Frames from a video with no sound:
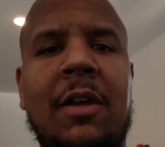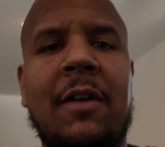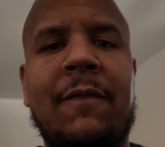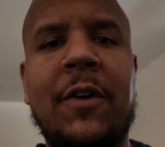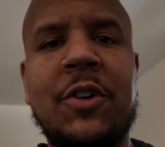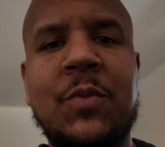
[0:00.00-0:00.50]

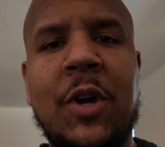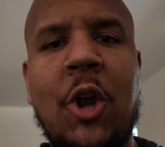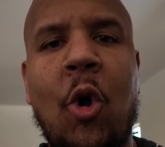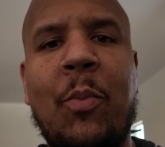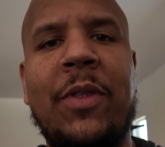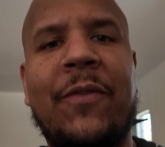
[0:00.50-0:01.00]
First, we're gonna
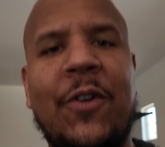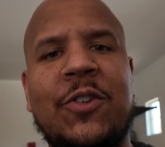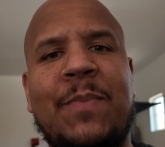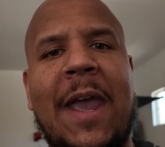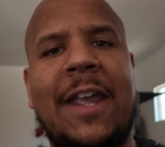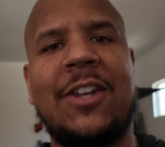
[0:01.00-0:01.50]
open the
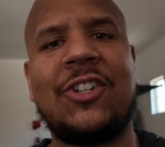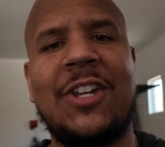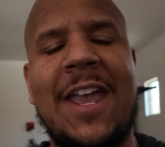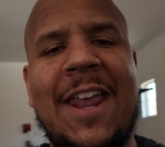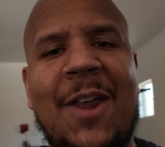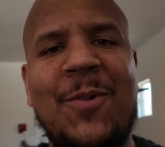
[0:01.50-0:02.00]
first package,
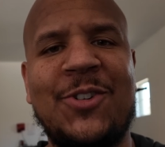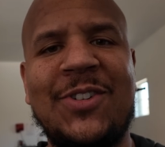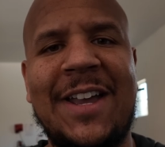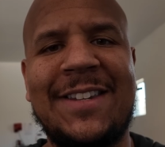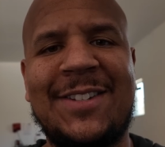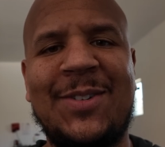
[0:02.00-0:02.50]
and I want you
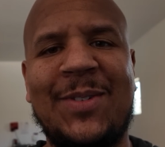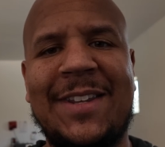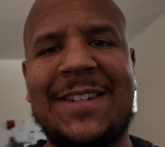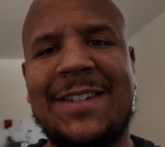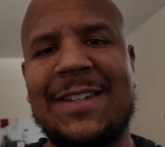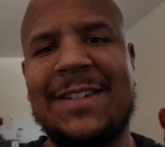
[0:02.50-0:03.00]
guys to see what
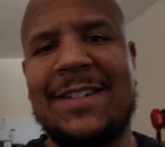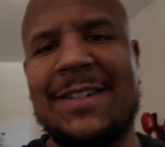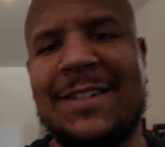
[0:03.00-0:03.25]
this is.